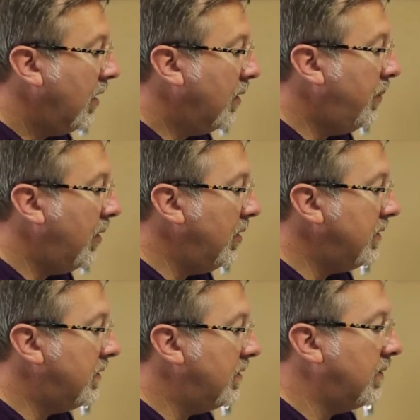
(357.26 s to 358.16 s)

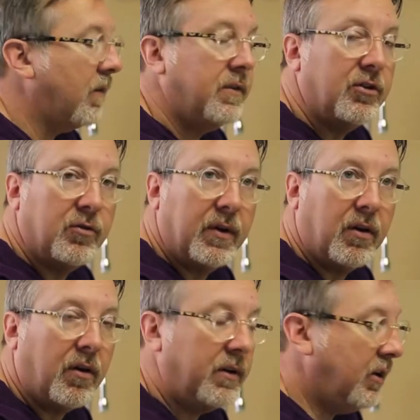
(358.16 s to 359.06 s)
components, the soft tissue and
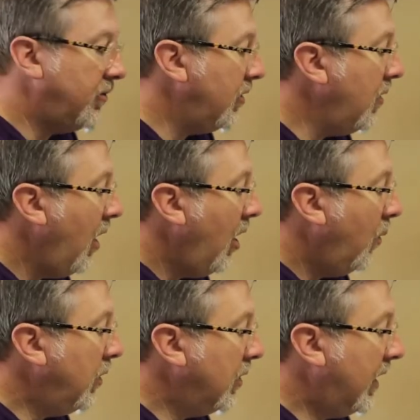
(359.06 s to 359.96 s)
hard tissue.
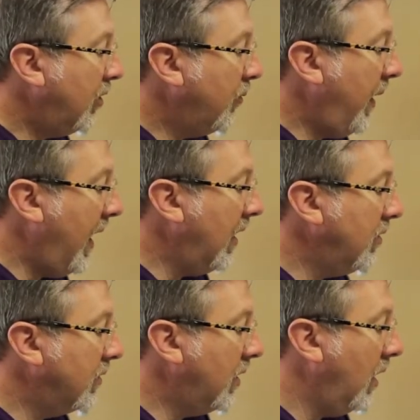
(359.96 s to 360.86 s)
We look at your
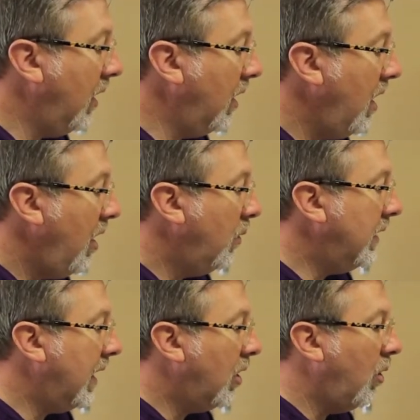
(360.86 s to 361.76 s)
palate, your tongue. We
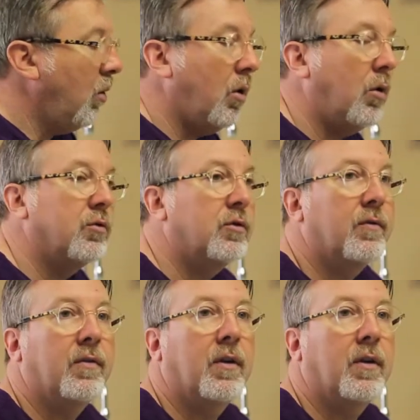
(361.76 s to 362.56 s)
look at a whole host of